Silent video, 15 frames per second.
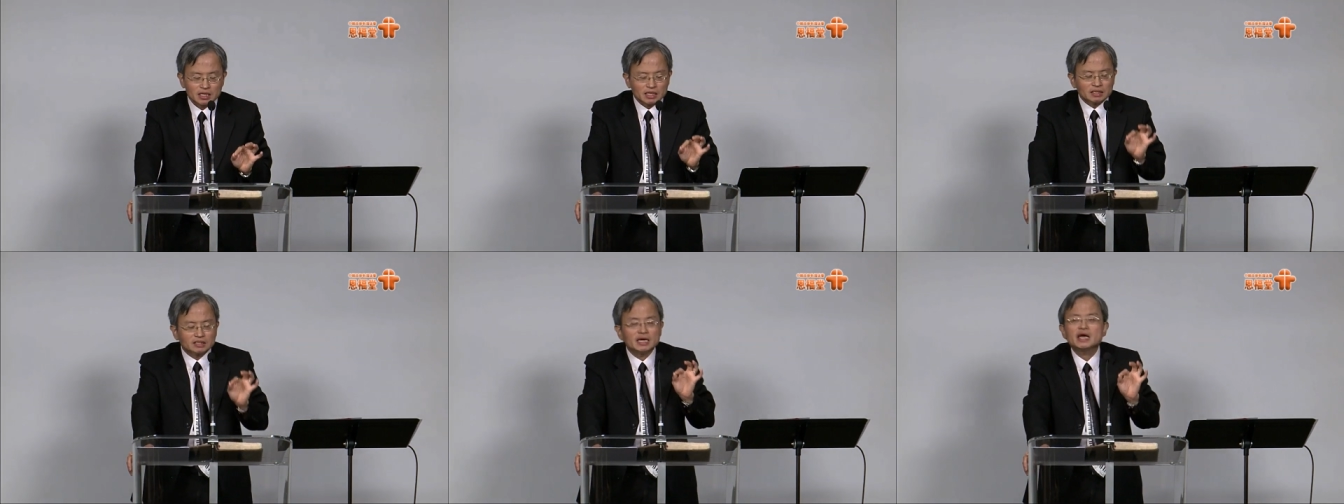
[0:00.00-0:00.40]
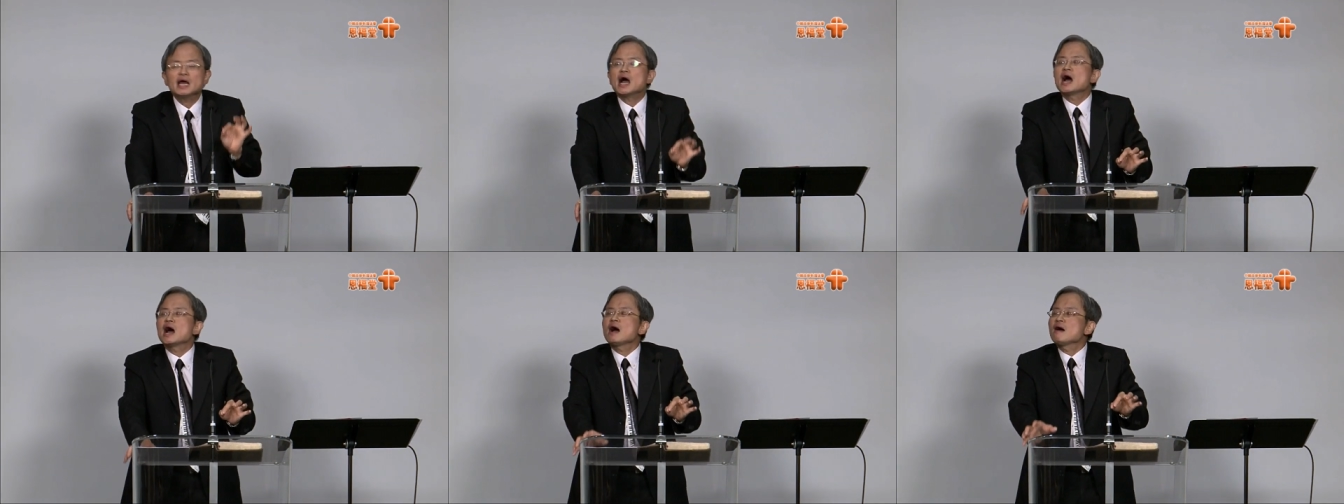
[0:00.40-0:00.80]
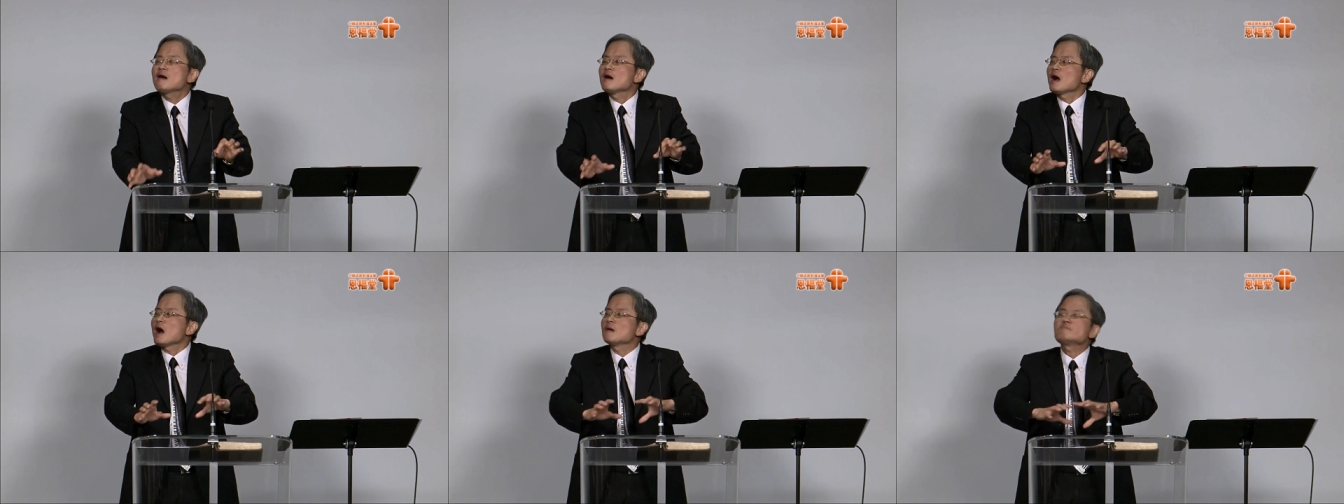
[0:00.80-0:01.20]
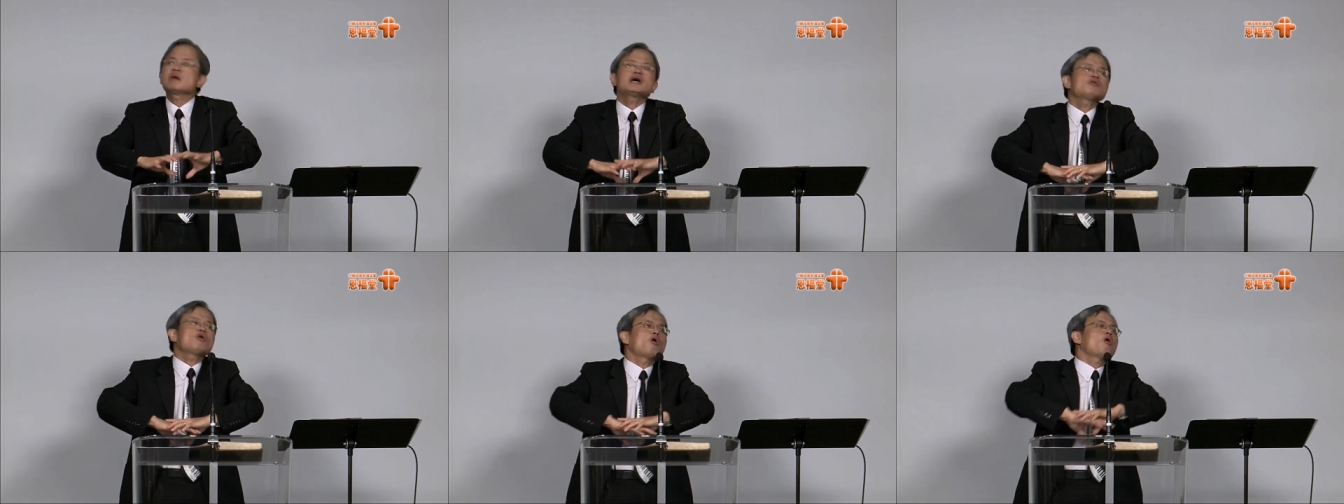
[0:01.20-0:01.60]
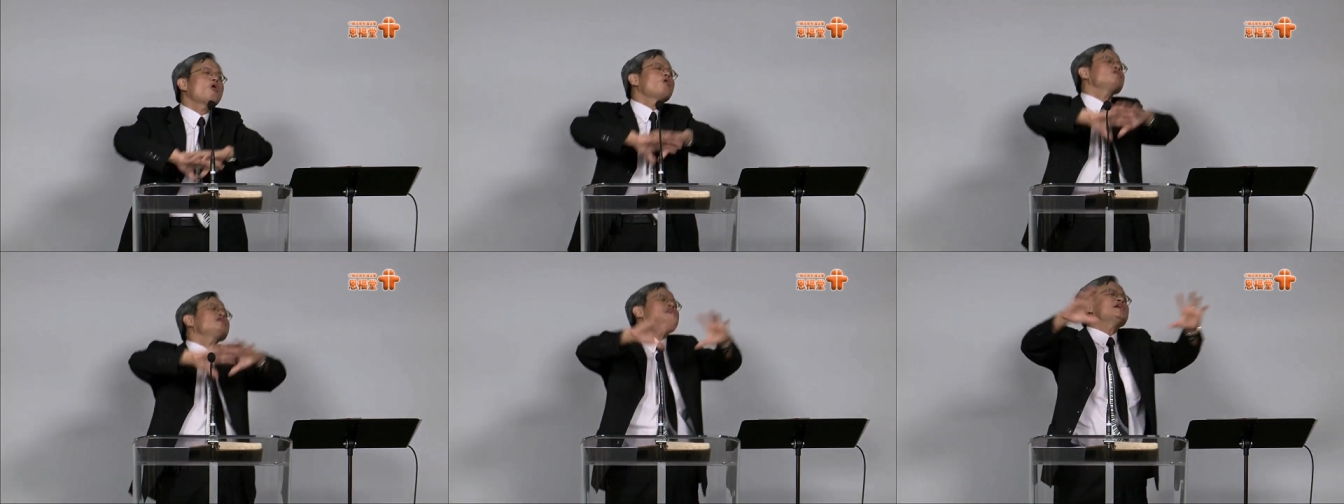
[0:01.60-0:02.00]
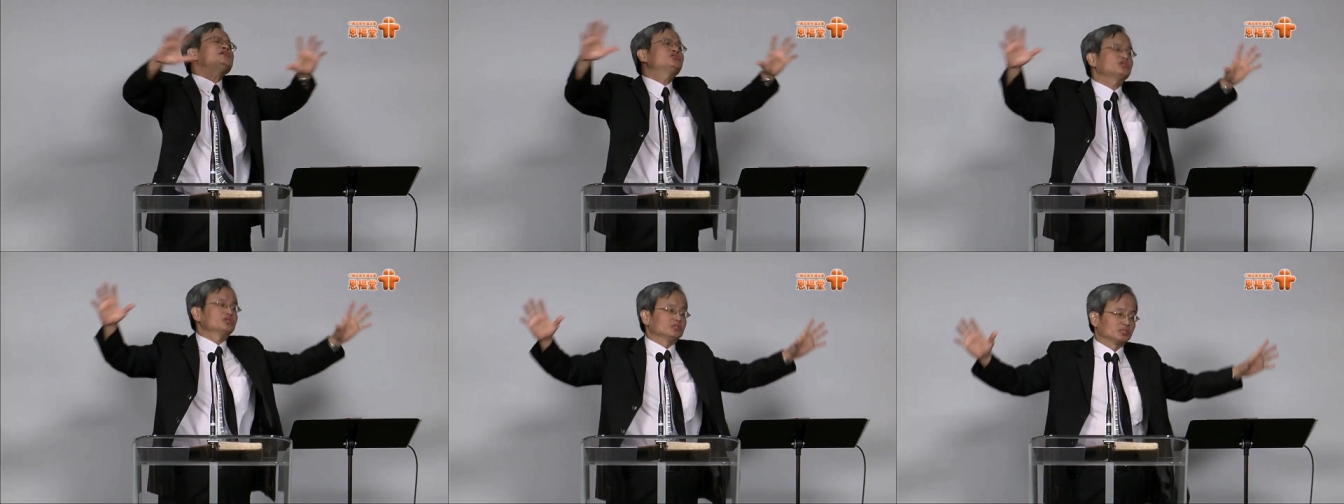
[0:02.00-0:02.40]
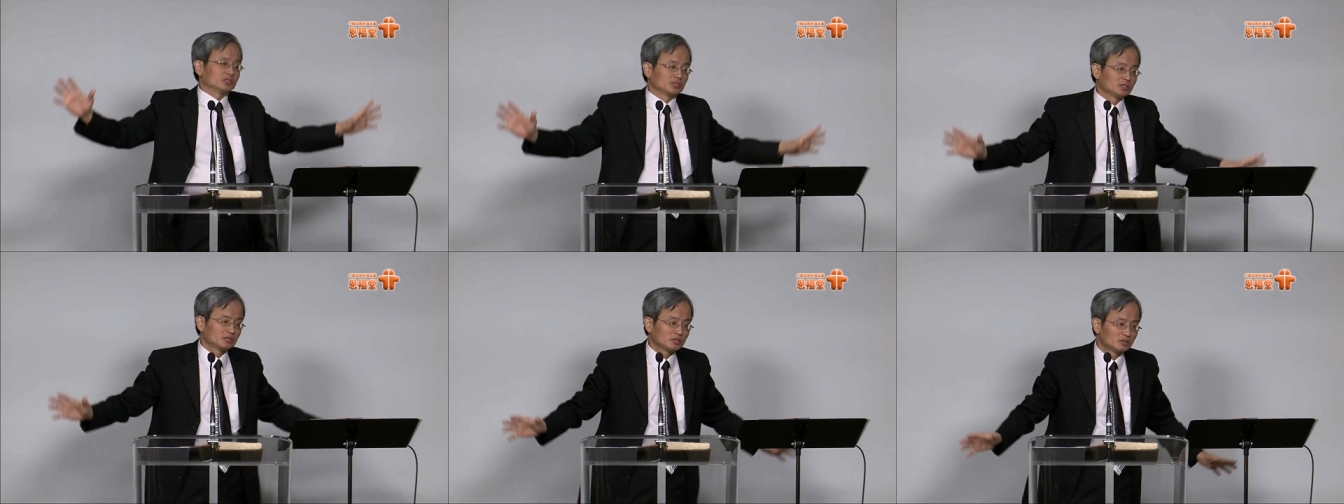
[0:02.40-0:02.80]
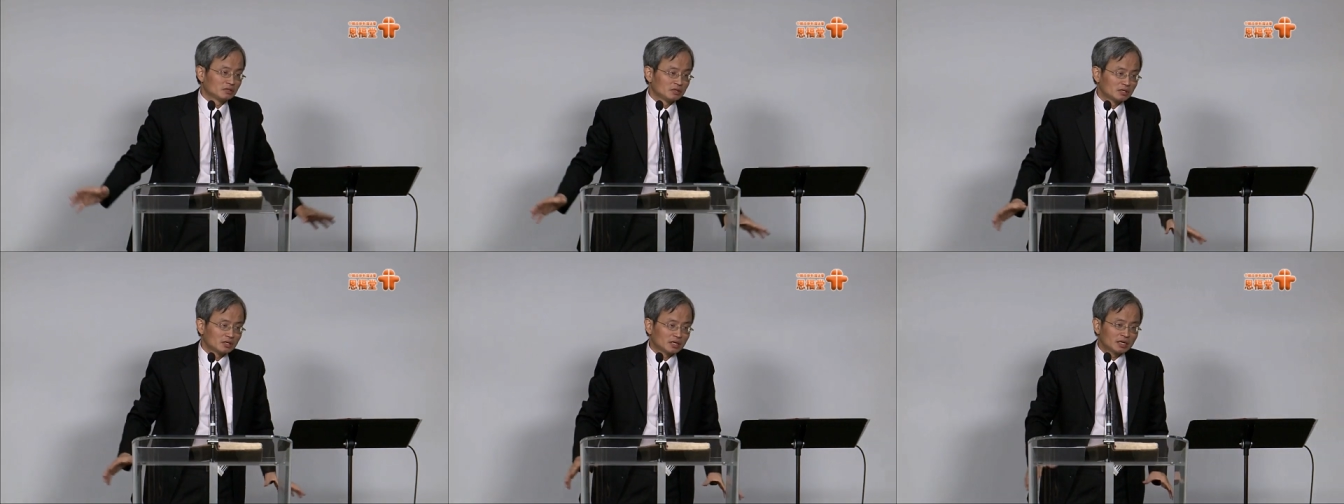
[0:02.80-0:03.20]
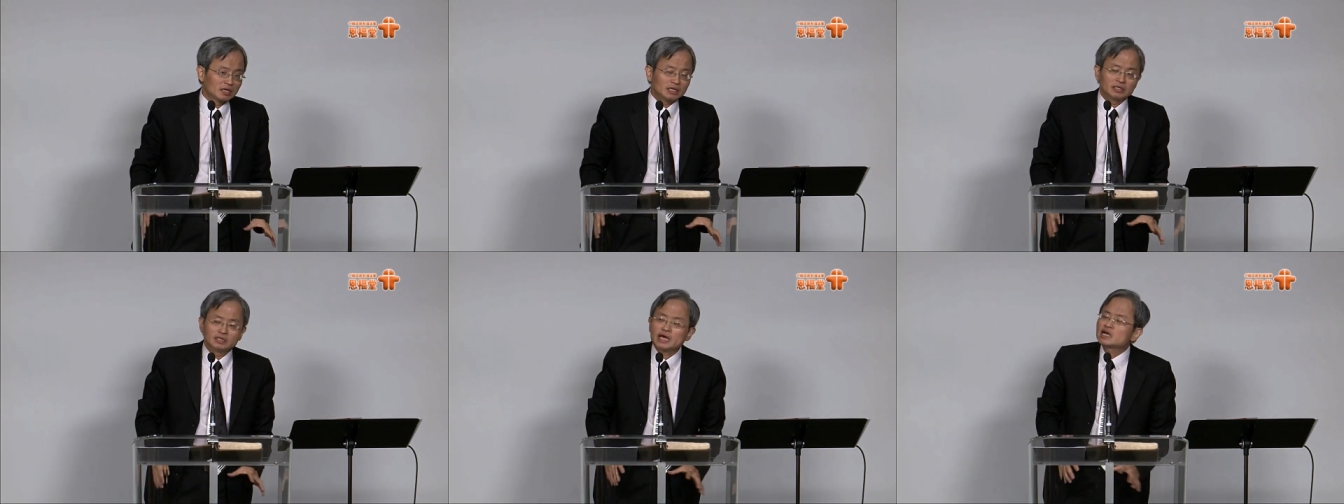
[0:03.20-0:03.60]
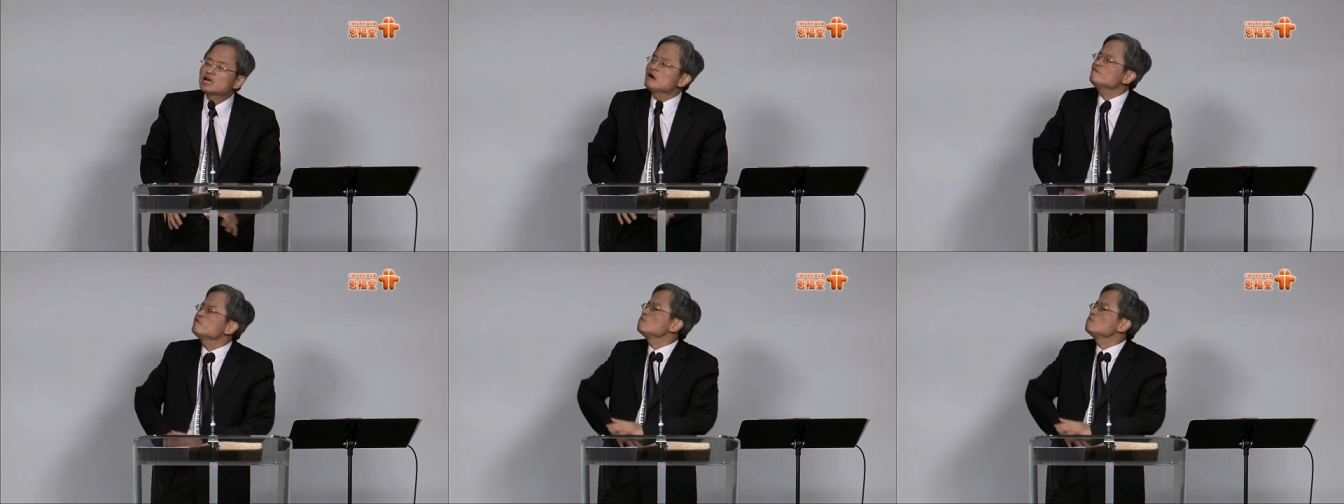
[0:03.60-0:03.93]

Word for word: they are among all nations. They come from